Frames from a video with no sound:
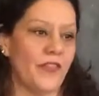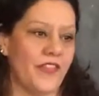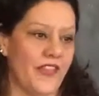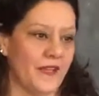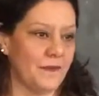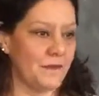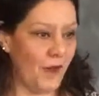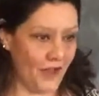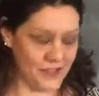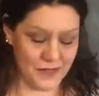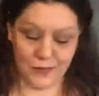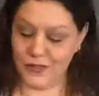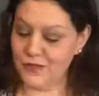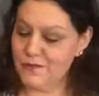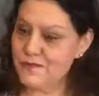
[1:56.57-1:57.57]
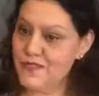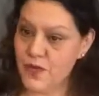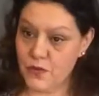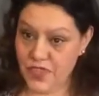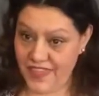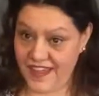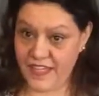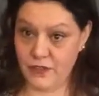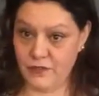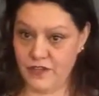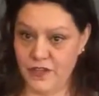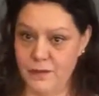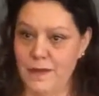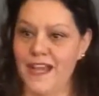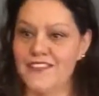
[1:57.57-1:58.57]
thing possible. So thank you
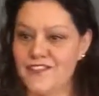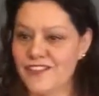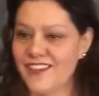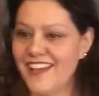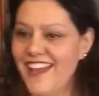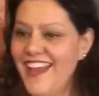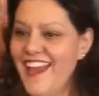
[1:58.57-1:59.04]
very much.